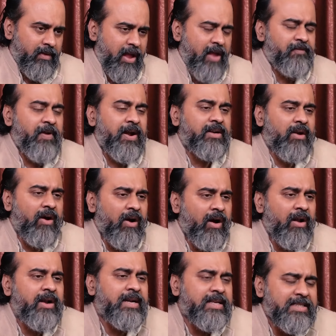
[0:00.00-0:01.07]
If at
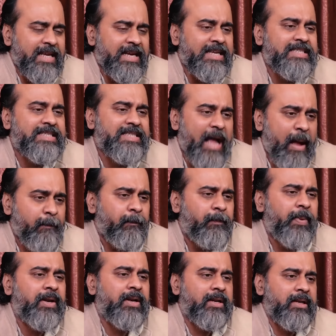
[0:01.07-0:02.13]
all, it is an
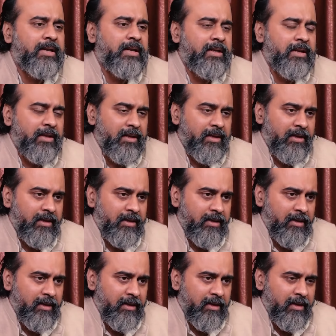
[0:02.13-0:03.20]
example
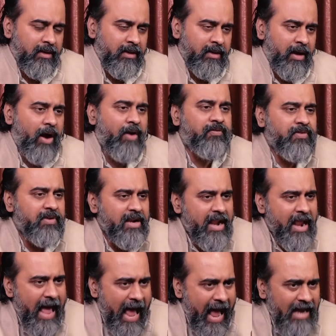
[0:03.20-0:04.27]
of
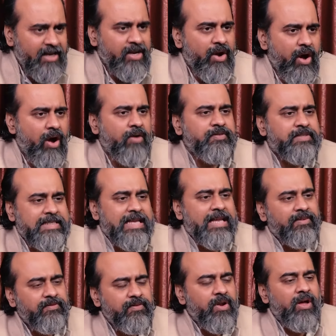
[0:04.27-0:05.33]
lack of
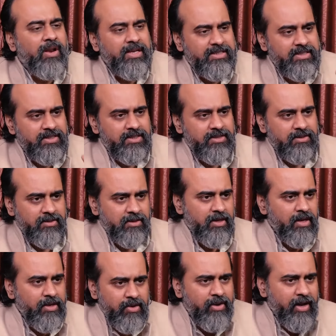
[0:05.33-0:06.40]
self-knowledge.
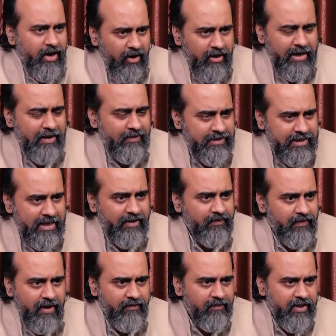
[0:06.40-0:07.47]
You cannot have
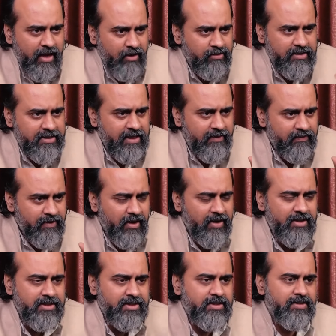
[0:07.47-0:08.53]
self-love without
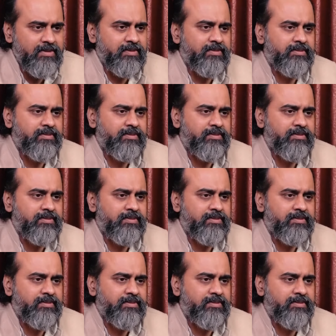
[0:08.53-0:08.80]
self-knowledge.